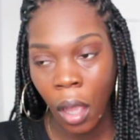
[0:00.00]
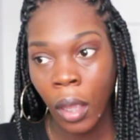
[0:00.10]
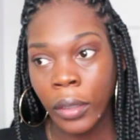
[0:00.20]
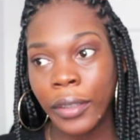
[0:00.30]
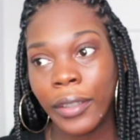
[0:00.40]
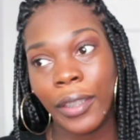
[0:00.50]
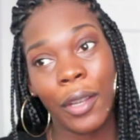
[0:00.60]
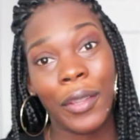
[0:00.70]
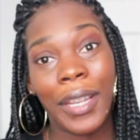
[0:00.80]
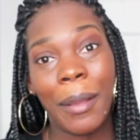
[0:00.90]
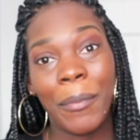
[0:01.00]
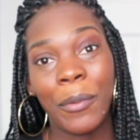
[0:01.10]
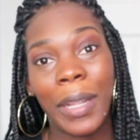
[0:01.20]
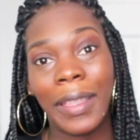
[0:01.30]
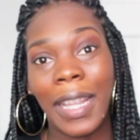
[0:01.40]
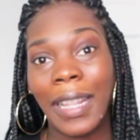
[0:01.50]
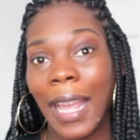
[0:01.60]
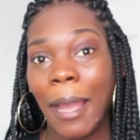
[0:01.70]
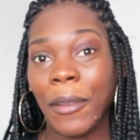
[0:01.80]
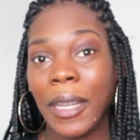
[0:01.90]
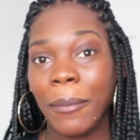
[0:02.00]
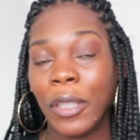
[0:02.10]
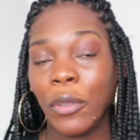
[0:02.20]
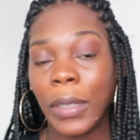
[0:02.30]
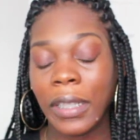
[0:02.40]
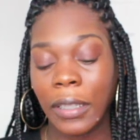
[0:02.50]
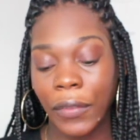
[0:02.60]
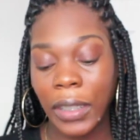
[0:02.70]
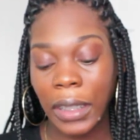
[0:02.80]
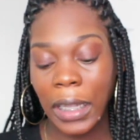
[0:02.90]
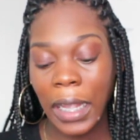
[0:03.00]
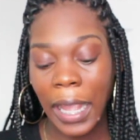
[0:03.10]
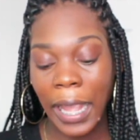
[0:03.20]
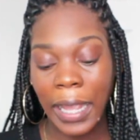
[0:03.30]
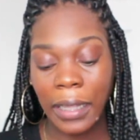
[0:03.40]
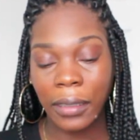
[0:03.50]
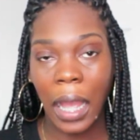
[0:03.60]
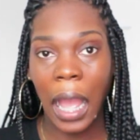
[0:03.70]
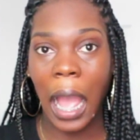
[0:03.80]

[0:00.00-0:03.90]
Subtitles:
So the number one thing that I'm going to be doing differently is